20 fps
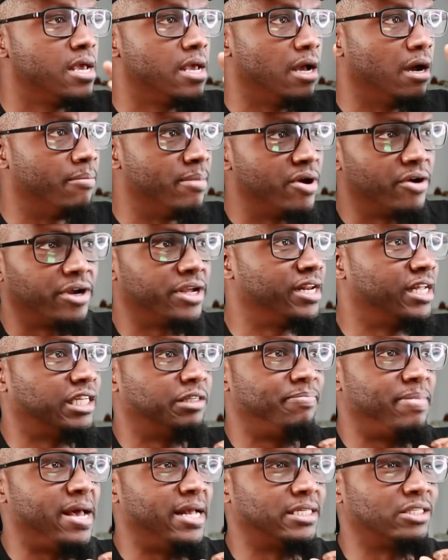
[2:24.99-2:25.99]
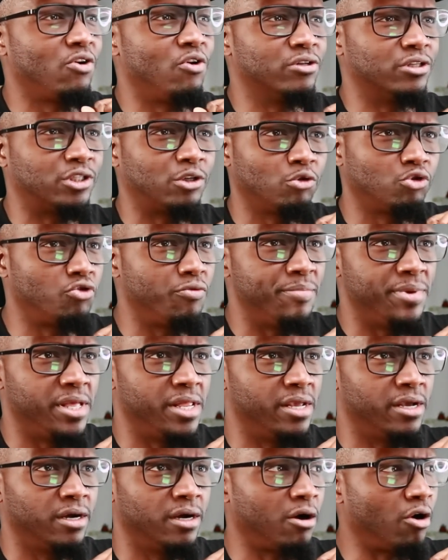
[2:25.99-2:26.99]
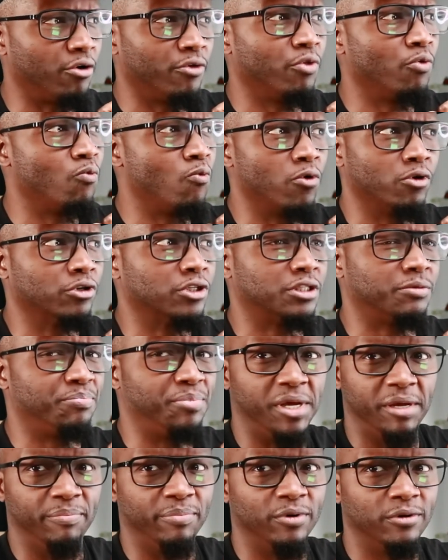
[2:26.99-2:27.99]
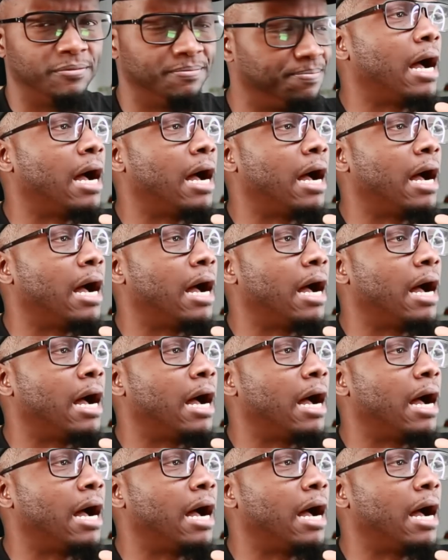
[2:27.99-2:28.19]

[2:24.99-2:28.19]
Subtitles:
American expats on social media are the worst people.